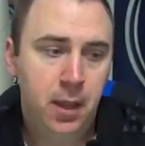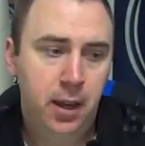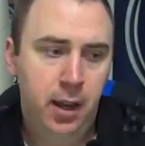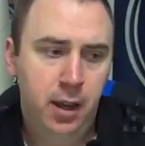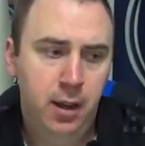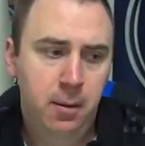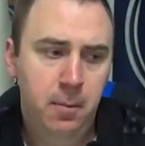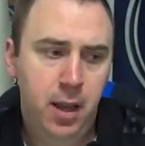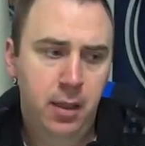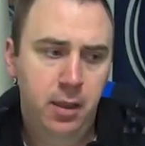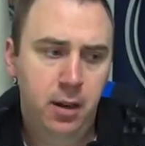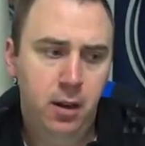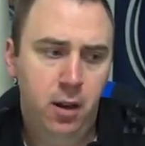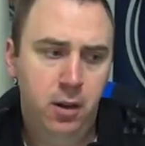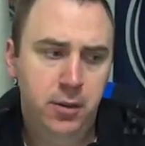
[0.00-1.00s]
And
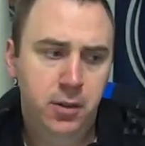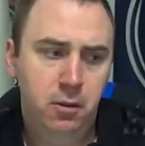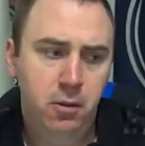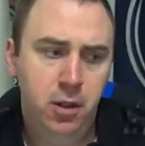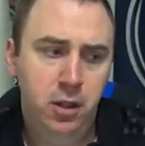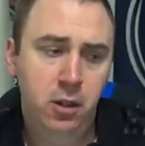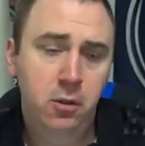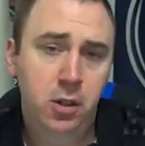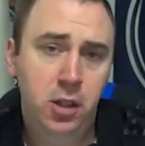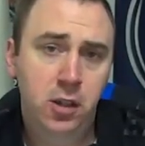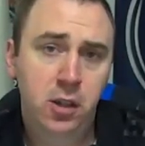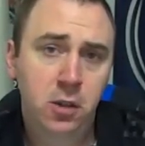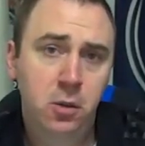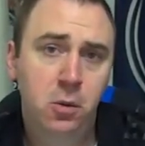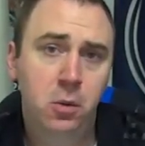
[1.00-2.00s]
then also
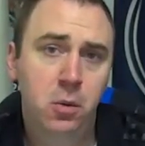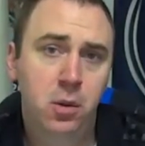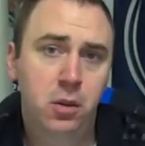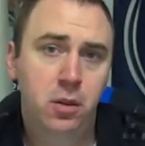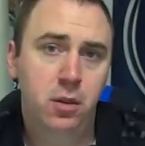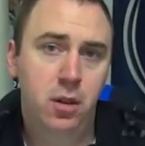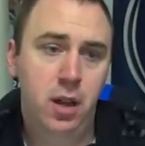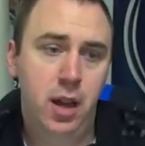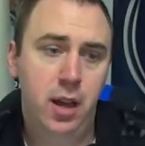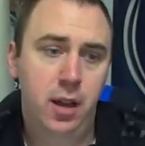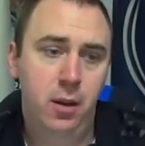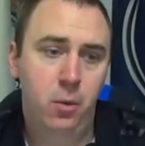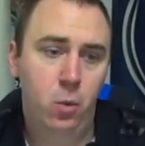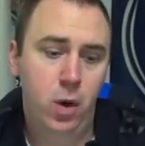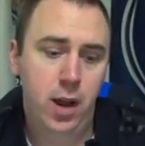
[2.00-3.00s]
UQ
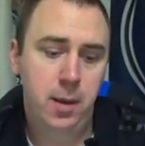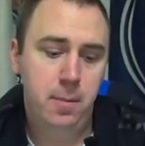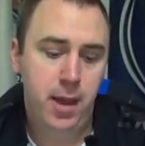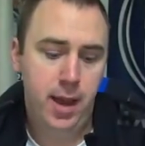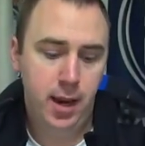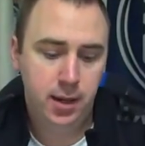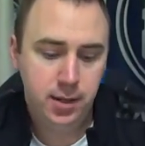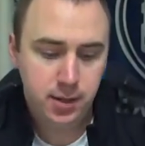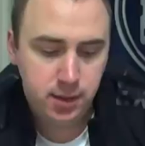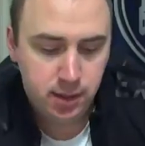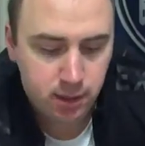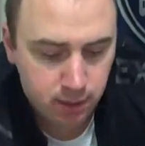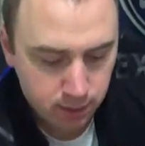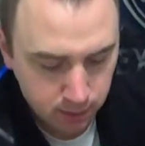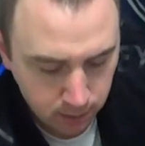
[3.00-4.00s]
WiMax,
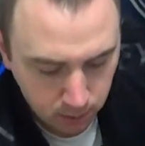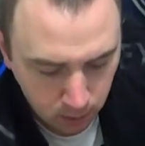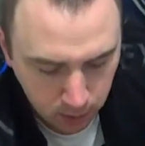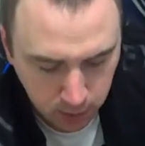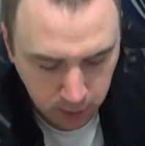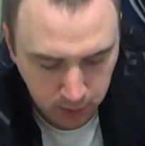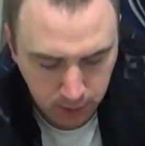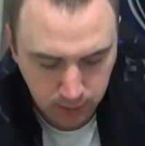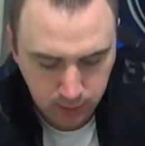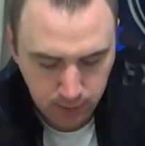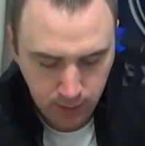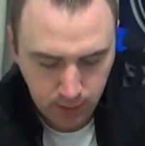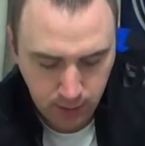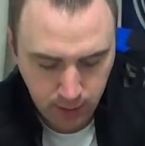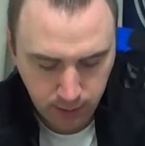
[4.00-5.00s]
which
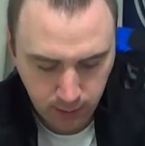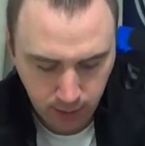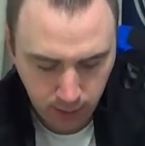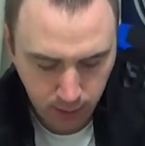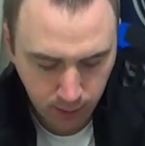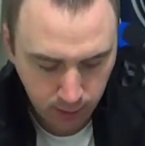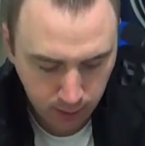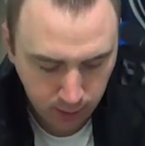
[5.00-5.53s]
is another